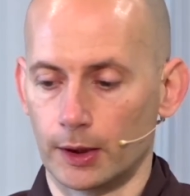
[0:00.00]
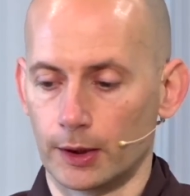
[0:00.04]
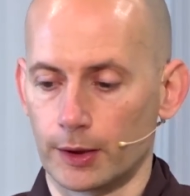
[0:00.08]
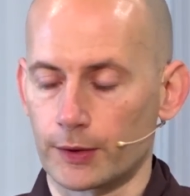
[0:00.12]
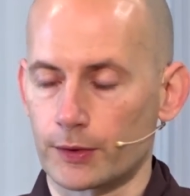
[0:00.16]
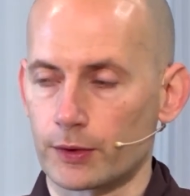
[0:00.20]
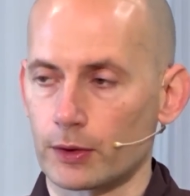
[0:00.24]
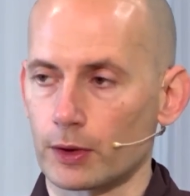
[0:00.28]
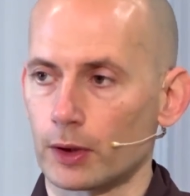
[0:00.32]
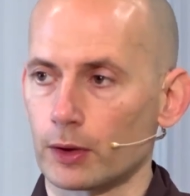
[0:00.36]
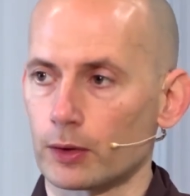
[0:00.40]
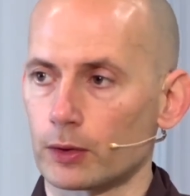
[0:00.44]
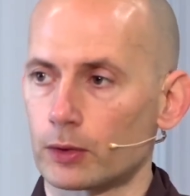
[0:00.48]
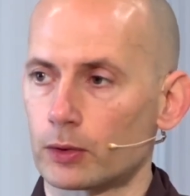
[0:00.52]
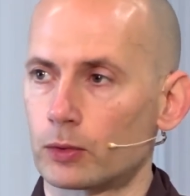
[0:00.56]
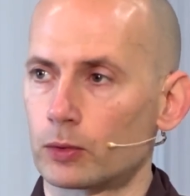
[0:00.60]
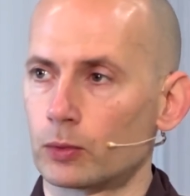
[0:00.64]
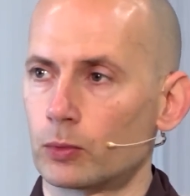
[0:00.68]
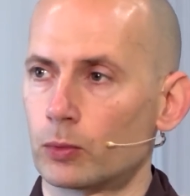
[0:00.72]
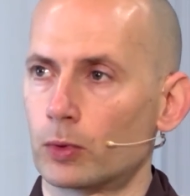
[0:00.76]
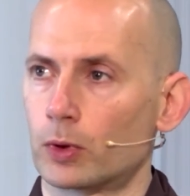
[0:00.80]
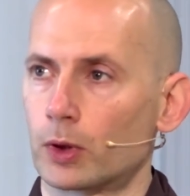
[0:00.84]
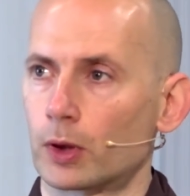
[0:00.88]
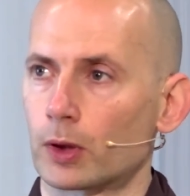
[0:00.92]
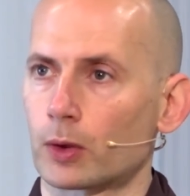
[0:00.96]
is not to
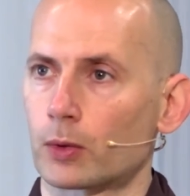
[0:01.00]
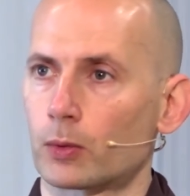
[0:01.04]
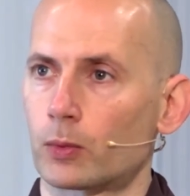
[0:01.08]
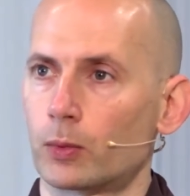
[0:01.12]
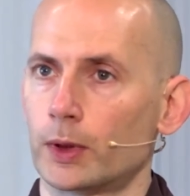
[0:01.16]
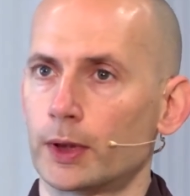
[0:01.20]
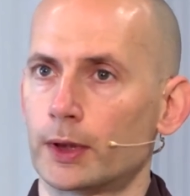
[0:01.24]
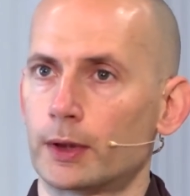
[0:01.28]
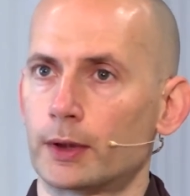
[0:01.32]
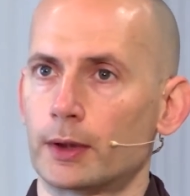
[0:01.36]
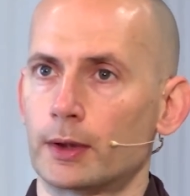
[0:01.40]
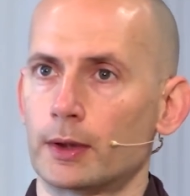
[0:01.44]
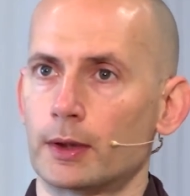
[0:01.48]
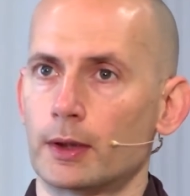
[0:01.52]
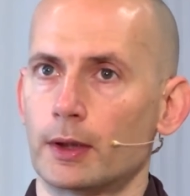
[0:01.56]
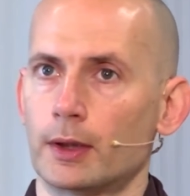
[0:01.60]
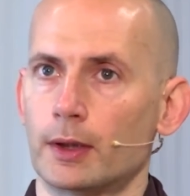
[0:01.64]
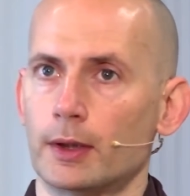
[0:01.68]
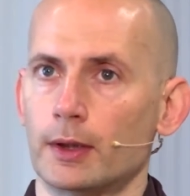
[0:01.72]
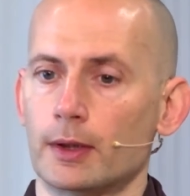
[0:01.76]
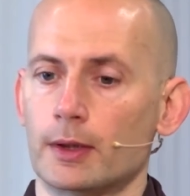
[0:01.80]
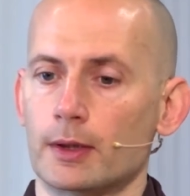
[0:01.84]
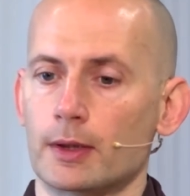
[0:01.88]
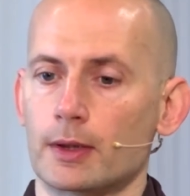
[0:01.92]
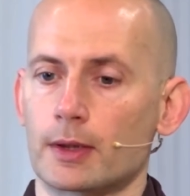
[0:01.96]
work with
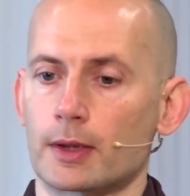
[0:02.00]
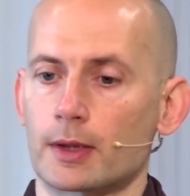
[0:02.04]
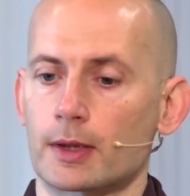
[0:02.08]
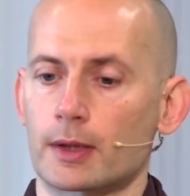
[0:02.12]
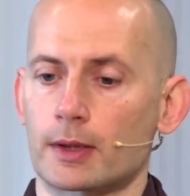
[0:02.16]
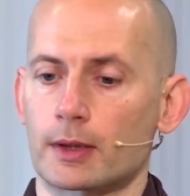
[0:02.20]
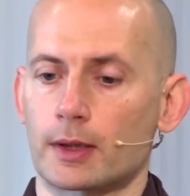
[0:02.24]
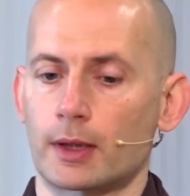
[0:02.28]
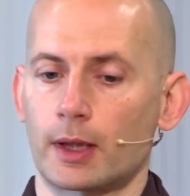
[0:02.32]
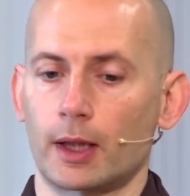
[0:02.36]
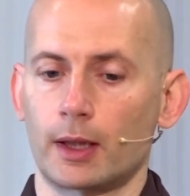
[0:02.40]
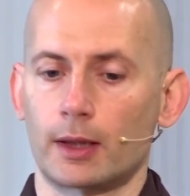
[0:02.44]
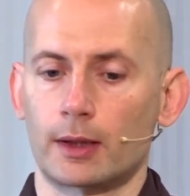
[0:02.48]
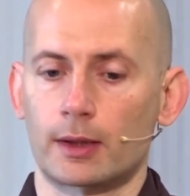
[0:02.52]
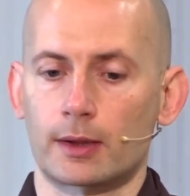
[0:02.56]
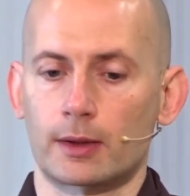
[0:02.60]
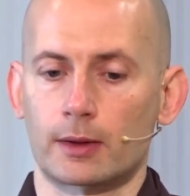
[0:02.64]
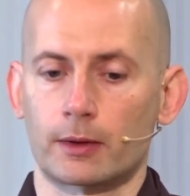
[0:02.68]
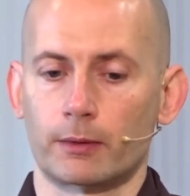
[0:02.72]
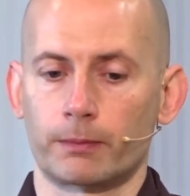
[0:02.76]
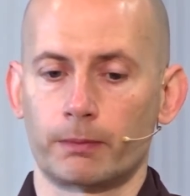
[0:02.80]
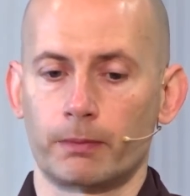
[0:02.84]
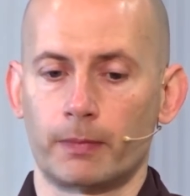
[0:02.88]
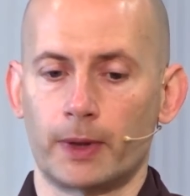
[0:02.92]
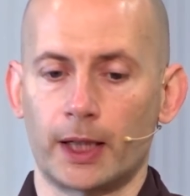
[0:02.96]
states
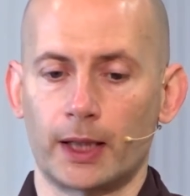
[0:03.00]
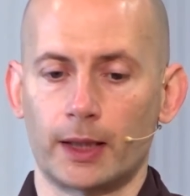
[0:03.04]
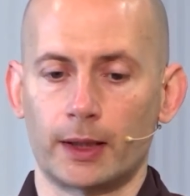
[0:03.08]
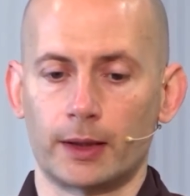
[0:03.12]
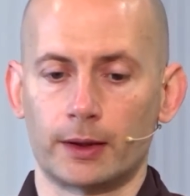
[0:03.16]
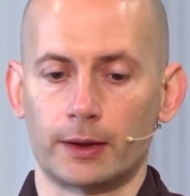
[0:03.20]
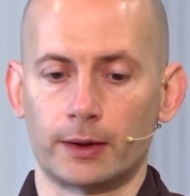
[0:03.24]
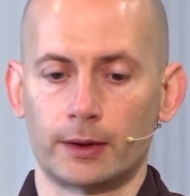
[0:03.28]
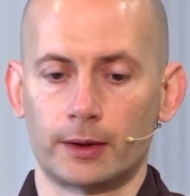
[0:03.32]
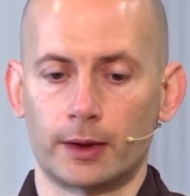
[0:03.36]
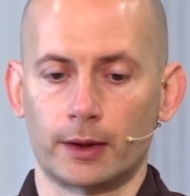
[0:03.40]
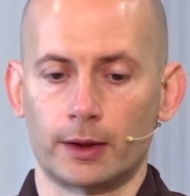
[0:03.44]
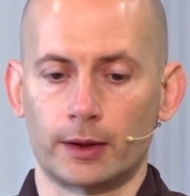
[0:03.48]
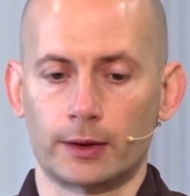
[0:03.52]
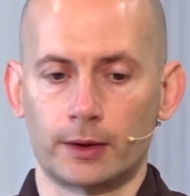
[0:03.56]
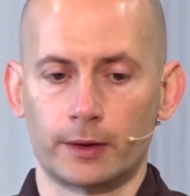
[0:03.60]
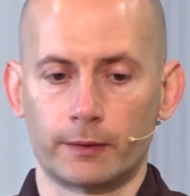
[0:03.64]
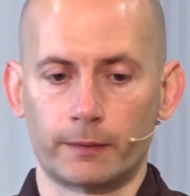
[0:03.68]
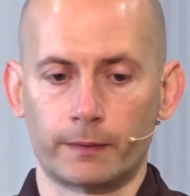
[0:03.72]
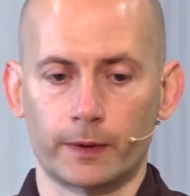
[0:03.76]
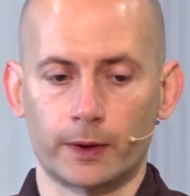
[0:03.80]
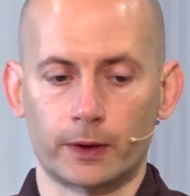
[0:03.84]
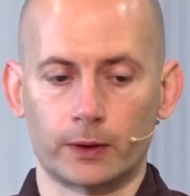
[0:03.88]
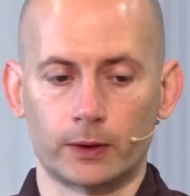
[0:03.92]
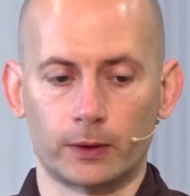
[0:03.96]
of mind that are
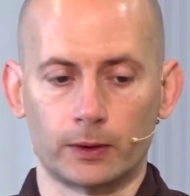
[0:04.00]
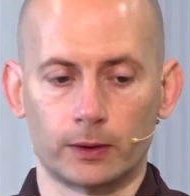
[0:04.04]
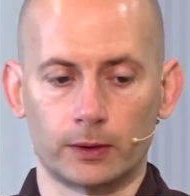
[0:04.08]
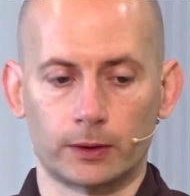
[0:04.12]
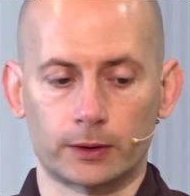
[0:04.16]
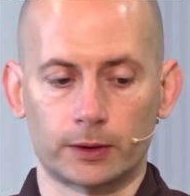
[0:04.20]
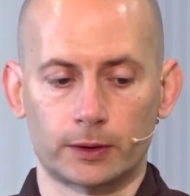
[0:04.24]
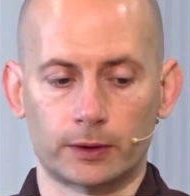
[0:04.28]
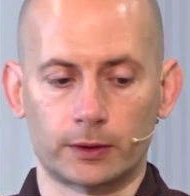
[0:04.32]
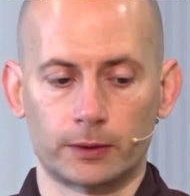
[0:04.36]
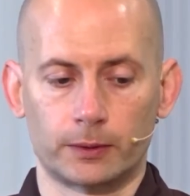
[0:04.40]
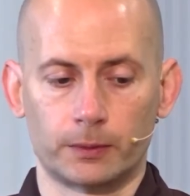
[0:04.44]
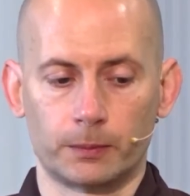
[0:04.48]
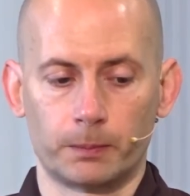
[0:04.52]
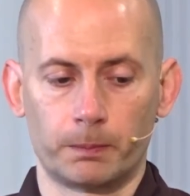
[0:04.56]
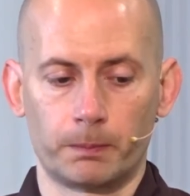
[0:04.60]
difficult,